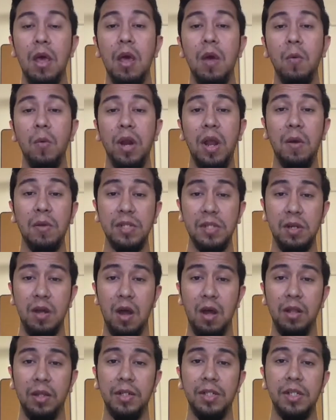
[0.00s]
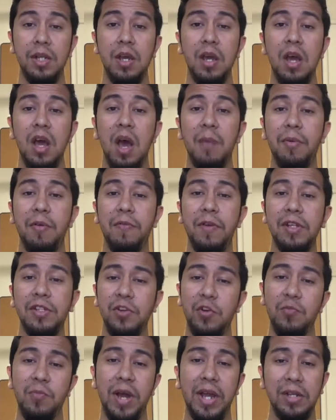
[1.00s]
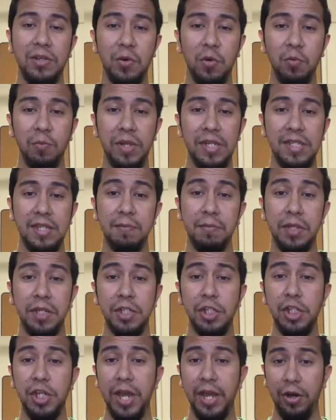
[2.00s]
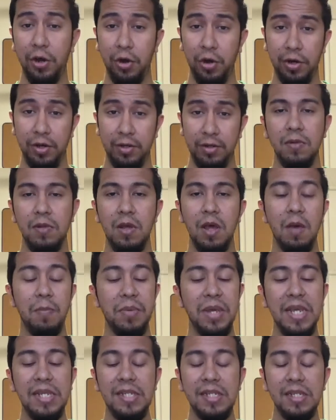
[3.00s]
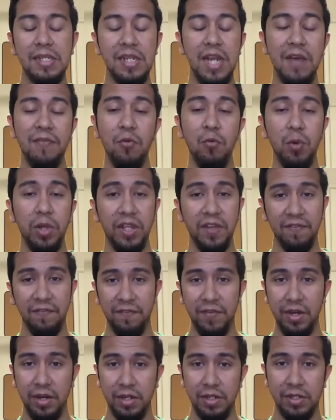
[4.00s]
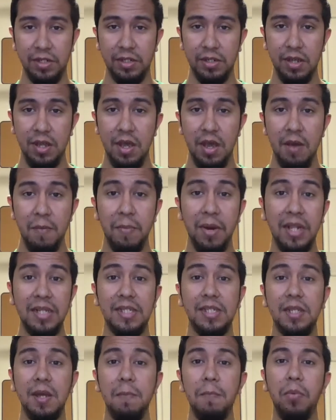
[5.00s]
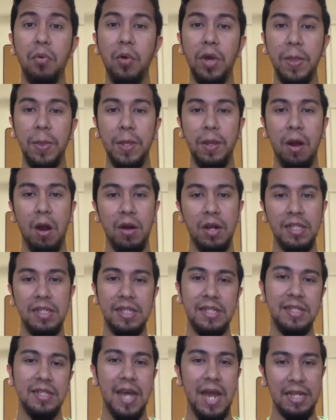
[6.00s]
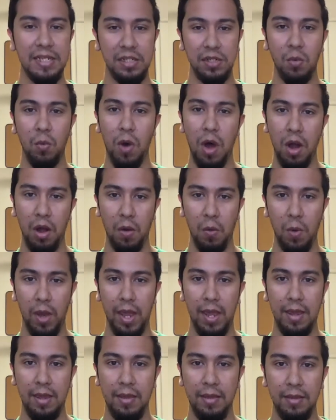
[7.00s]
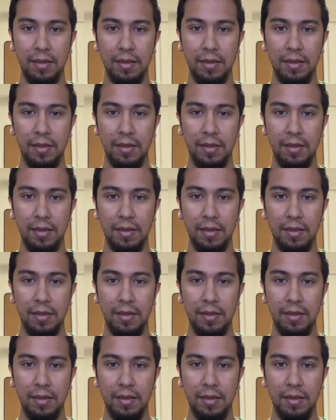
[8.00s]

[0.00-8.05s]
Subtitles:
When I was in college, a professor of mine told me something she had heard. A piece is never really finished, but at some point the artist decides to walk away.